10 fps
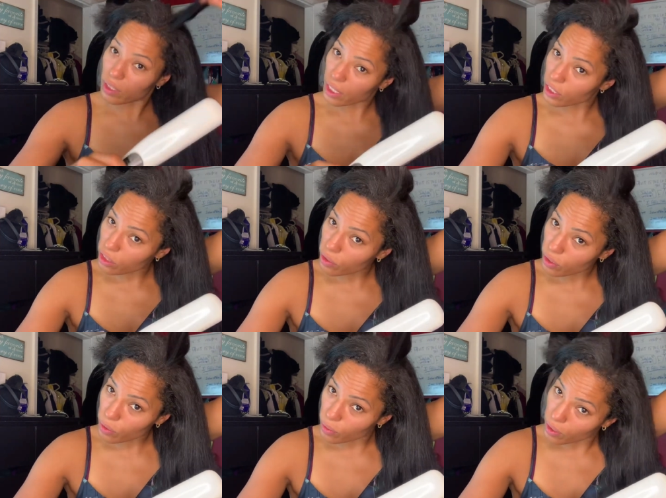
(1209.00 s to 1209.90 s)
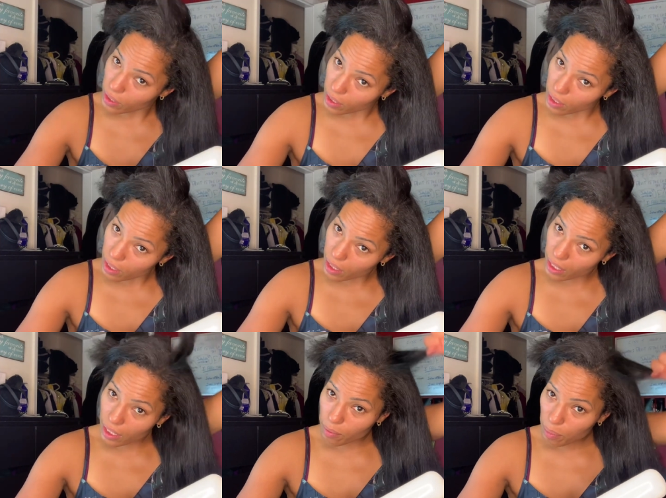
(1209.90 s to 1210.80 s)
unless you do
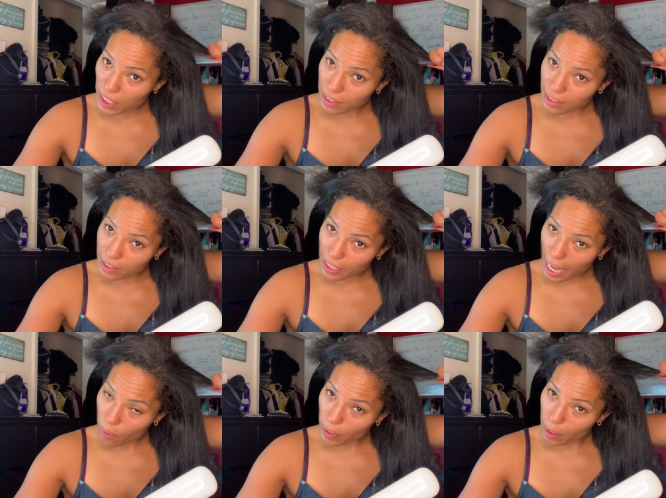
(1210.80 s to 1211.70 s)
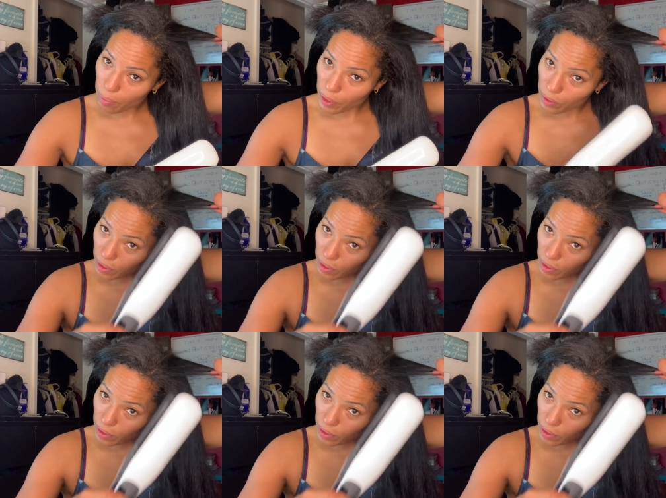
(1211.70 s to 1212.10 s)
thin pieces that way, but you